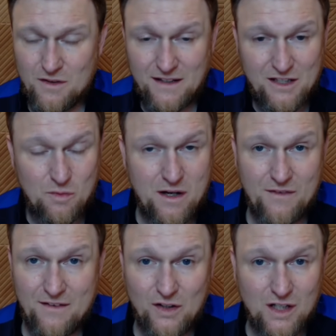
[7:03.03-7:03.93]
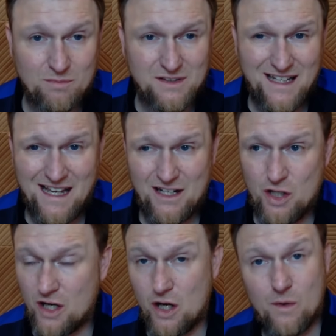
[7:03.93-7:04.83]
for like the $25
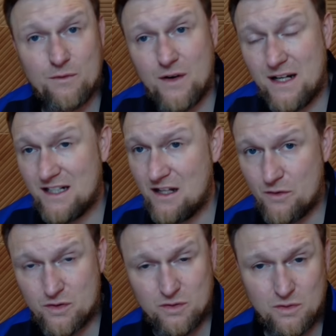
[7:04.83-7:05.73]
plan you could go and find another